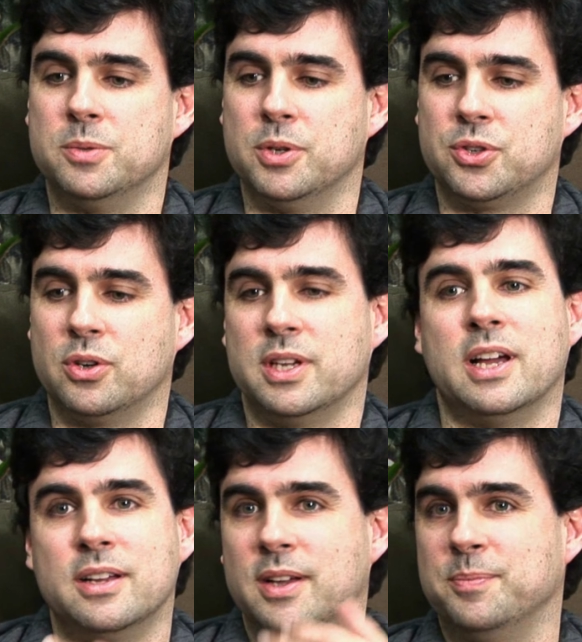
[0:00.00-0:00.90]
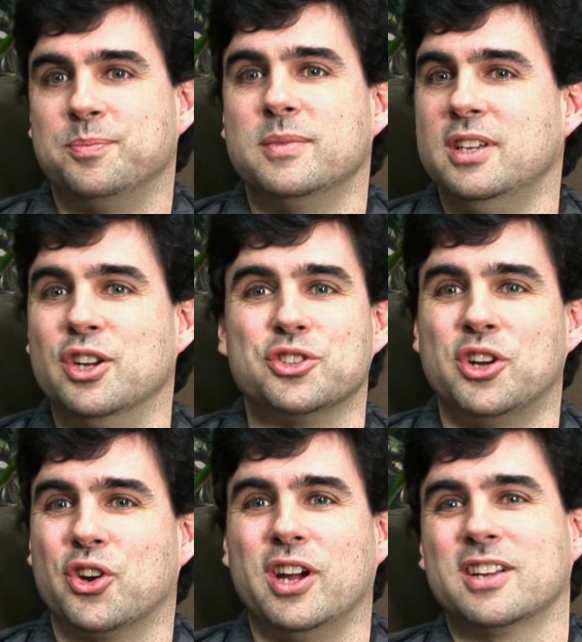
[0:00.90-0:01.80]
But certainly, yeah, and Gears
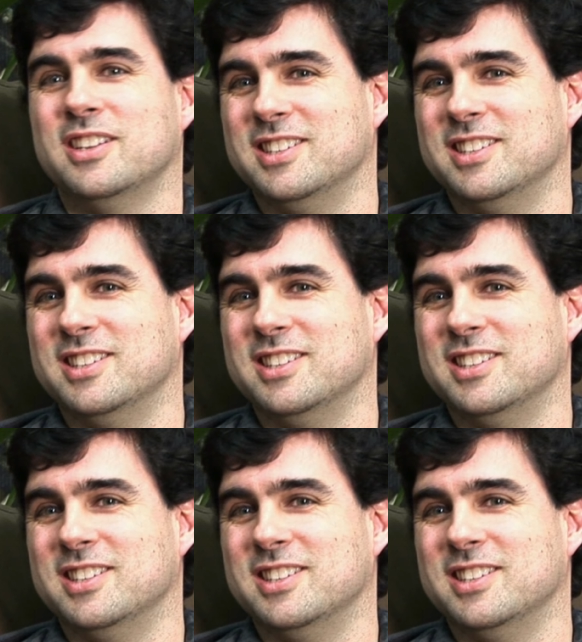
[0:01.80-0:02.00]
on crack.